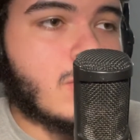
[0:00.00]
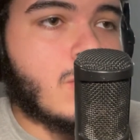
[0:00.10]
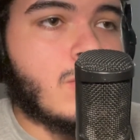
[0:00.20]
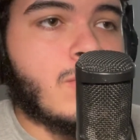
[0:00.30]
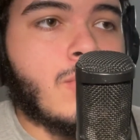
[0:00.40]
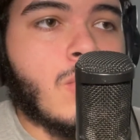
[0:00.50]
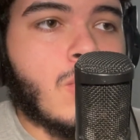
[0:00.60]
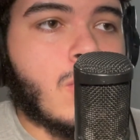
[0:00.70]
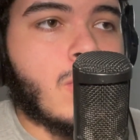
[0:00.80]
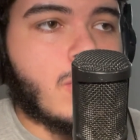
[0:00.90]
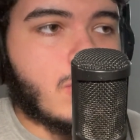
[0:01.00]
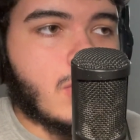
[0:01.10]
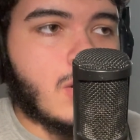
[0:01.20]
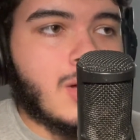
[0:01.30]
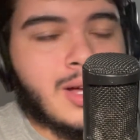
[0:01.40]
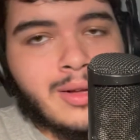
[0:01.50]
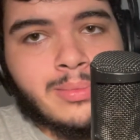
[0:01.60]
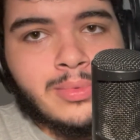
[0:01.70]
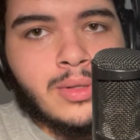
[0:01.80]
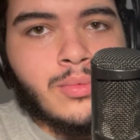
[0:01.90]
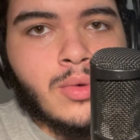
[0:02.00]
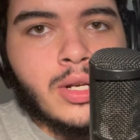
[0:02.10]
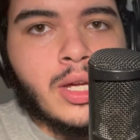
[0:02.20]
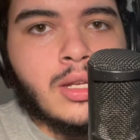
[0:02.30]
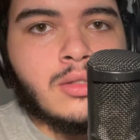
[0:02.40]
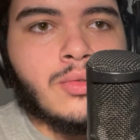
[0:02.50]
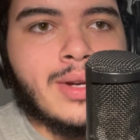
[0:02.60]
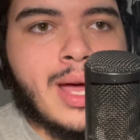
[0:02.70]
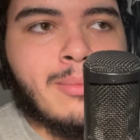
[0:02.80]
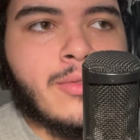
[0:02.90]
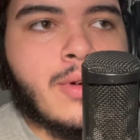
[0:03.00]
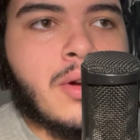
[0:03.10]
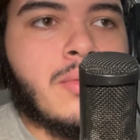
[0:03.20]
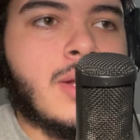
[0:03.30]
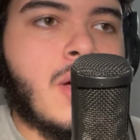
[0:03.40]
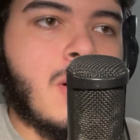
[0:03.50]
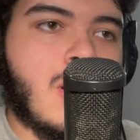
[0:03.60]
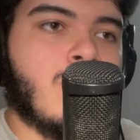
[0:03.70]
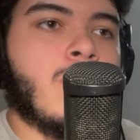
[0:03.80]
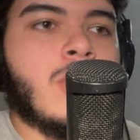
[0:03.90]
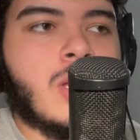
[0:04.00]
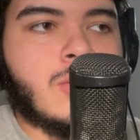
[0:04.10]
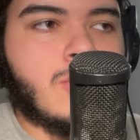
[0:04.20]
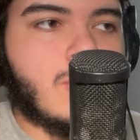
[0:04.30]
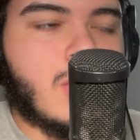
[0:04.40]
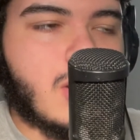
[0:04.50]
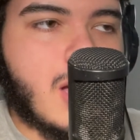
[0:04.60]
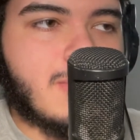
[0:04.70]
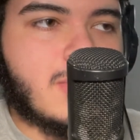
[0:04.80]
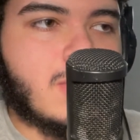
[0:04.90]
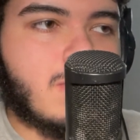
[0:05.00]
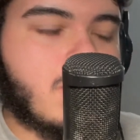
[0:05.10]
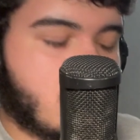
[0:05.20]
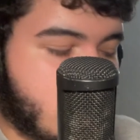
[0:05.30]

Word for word: tone for uh, running into an amplifier right now I'm running into an amp sim